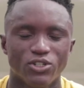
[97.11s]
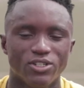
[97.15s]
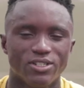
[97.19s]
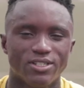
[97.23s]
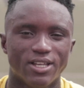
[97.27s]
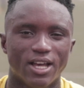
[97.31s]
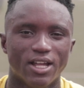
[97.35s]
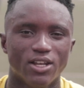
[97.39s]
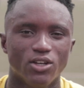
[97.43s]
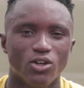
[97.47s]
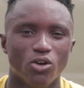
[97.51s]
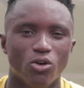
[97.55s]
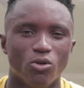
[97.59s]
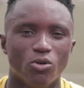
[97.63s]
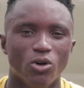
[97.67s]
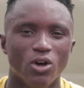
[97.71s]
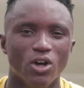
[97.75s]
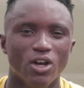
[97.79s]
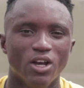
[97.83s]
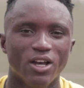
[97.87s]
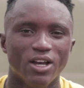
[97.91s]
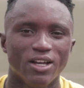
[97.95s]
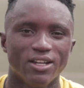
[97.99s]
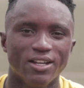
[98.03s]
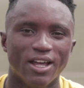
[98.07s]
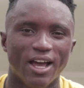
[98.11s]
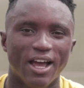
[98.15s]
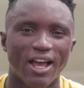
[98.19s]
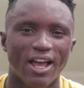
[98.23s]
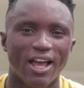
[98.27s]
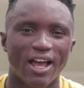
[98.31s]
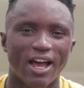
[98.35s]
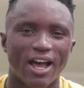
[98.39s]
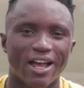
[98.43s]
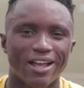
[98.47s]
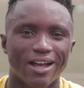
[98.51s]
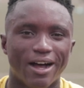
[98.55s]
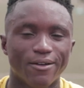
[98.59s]
She said, no,
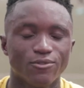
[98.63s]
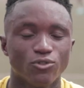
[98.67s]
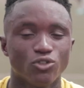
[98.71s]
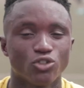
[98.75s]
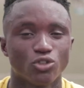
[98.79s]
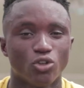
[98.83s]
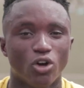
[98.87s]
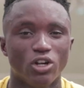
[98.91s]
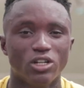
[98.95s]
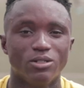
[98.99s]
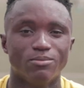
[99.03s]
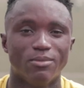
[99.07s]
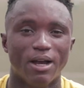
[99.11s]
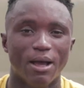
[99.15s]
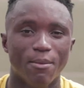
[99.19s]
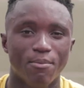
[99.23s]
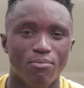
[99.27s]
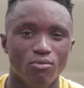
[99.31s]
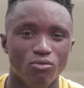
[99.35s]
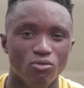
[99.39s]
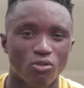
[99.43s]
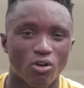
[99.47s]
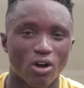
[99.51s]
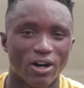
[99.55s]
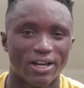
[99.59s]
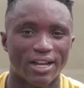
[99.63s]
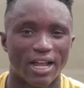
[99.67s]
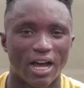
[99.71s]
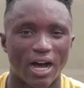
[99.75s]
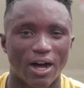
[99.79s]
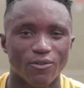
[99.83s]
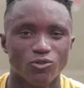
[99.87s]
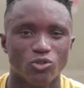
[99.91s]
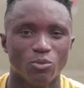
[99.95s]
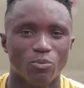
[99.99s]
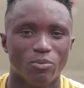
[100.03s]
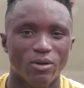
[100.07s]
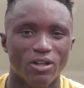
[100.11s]
that I have to study my book and
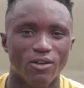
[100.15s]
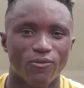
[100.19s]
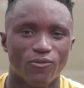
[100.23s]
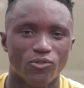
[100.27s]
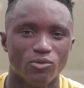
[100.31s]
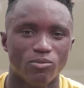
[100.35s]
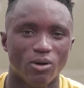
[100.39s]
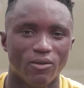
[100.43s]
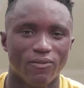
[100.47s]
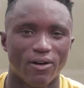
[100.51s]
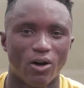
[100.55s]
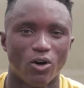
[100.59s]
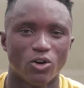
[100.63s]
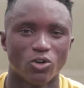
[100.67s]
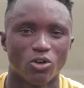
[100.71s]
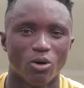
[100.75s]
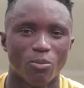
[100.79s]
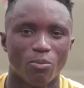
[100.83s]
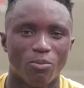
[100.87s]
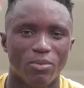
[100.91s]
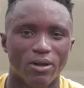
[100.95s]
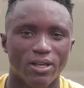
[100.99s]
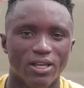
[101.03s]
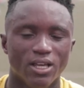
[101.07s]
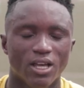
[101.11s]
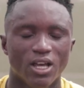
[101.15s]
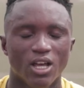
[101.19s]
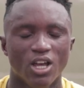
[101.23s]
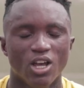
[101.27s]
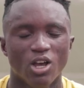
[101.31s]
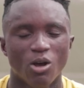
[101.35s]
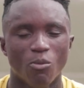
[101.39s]
I have to play football if I want to play.